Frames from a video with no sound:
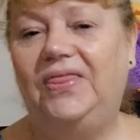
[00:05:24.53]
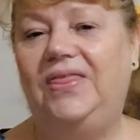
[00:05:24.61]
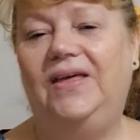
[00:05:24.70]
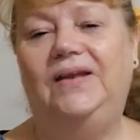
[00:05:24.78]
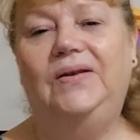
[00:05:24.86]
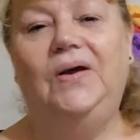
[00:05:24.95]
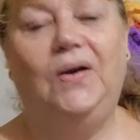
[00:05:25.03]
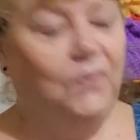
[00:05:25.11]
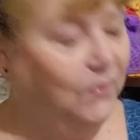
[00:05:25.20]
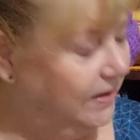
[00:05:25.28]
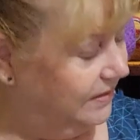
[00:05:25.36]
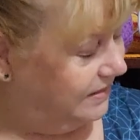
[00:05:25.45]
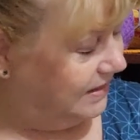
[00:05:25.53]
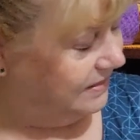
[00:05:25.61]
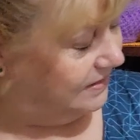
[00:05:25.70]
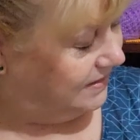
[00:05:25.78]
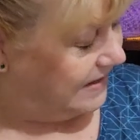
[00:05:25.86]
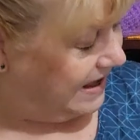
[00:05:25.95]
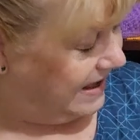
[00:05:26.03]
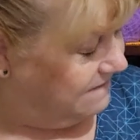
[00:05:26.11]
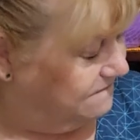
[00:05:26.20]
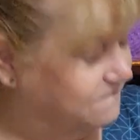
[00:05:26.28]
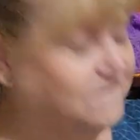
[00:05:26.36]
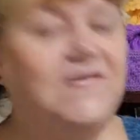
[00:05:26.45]
than with a
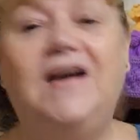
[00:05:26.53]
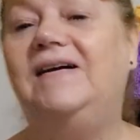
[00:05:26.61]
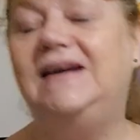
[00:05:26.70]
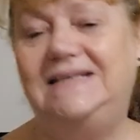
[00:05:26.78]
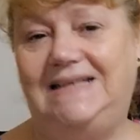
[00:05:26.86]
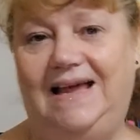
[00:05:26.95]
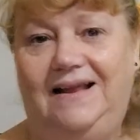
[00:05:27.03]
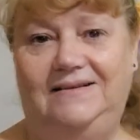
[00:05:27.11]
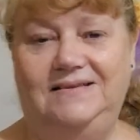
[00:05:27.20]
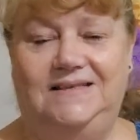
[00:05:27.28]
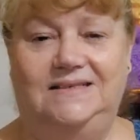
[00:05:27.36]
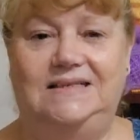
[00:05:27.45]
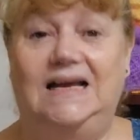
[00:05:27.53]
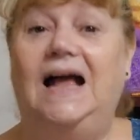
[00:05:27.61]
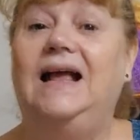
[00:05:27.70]
very talented